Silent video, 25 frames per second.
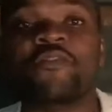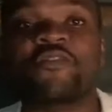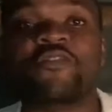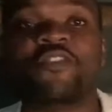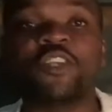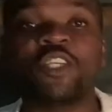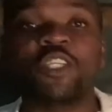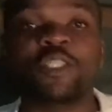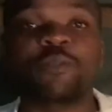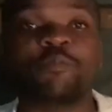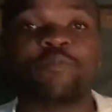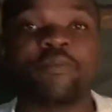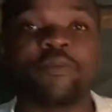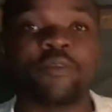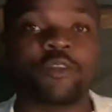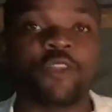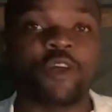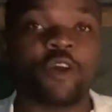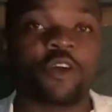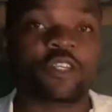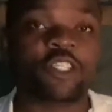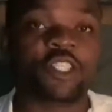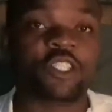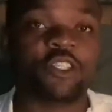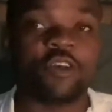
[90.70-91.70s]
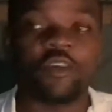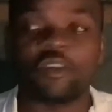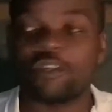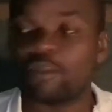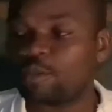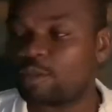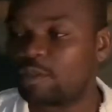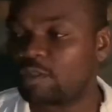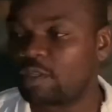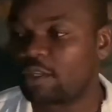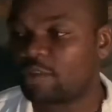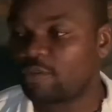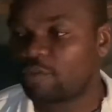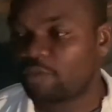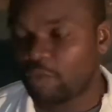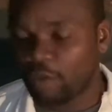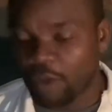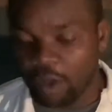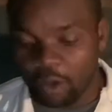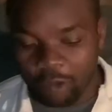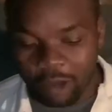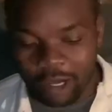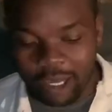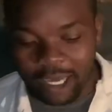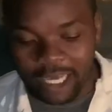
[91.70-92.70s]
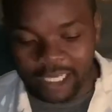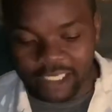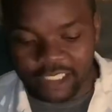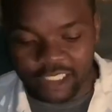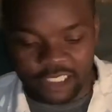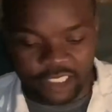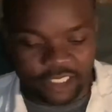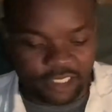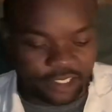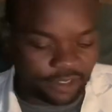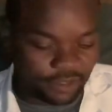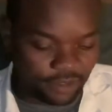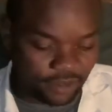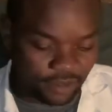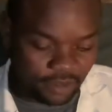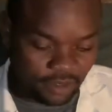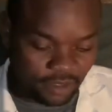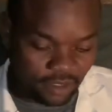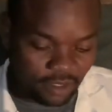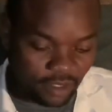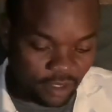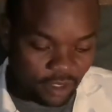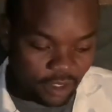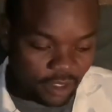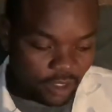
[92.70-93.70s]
fish production for our hatching.